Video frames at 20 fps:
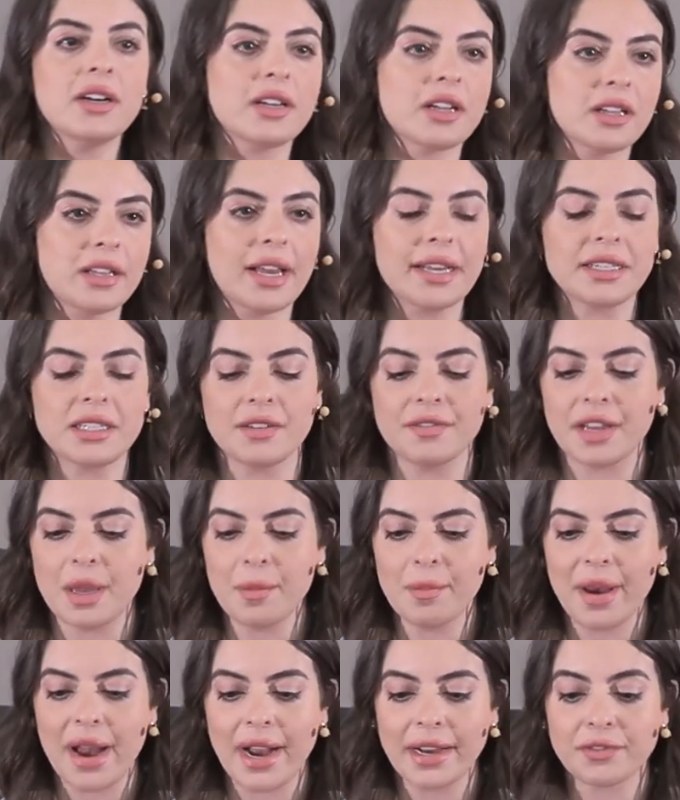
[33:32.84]
a collective
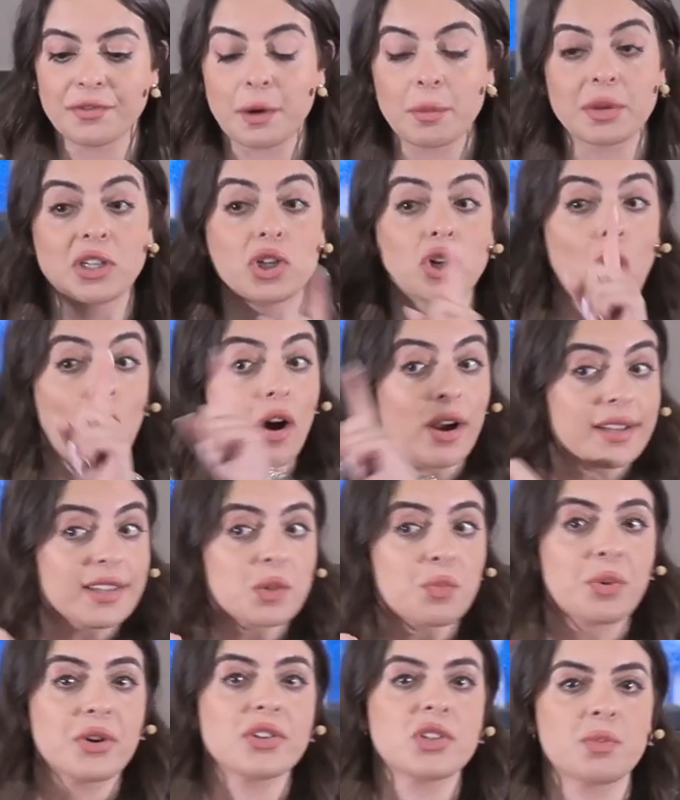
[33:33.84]
impact from God's
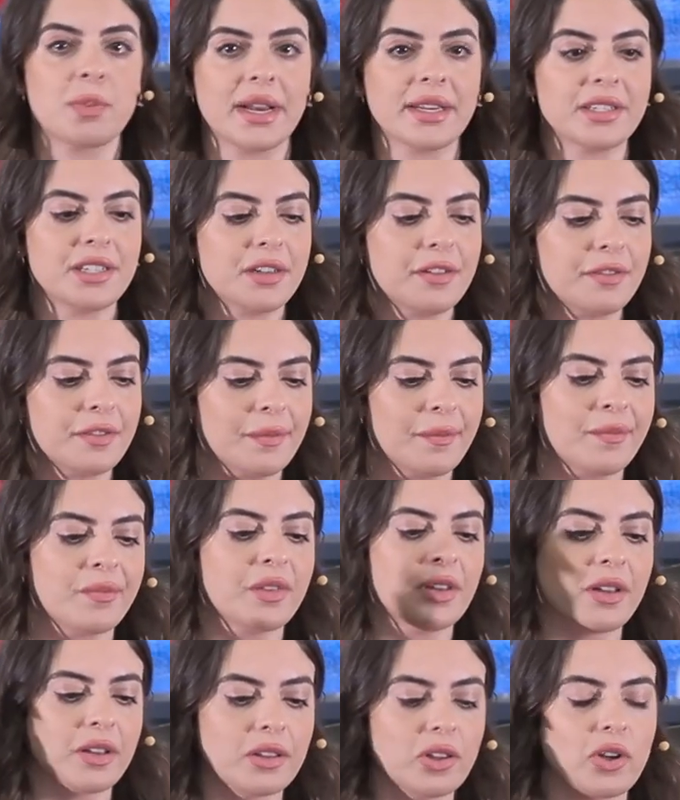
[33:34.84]
perspective,
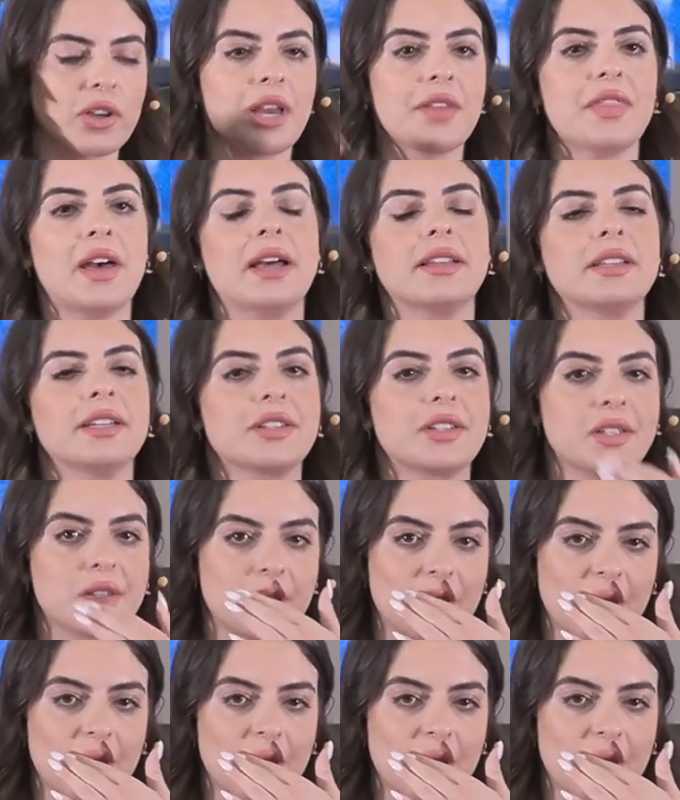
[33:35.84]
look at that list.